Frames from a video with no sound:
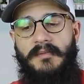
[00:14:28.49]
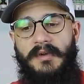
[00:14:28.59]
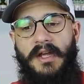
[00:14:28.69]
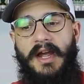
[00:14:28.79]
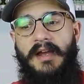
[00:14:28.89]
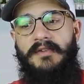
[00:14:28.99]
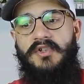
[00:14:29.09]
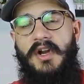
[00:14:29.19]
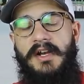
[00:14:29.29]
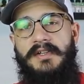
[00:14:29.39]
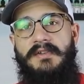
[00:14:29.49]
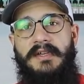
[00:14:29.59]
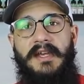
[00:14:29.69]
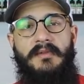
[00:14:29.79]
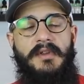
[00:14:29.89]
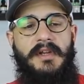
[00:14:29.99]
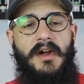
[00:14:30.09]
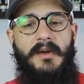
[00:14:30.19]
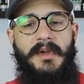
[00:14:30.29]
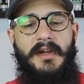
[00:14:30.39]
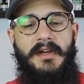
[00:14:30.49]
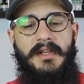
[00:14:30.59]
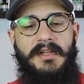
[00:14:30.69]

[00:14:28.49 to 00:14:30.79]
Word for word: but I haven't tried it, so I can't really comment on it.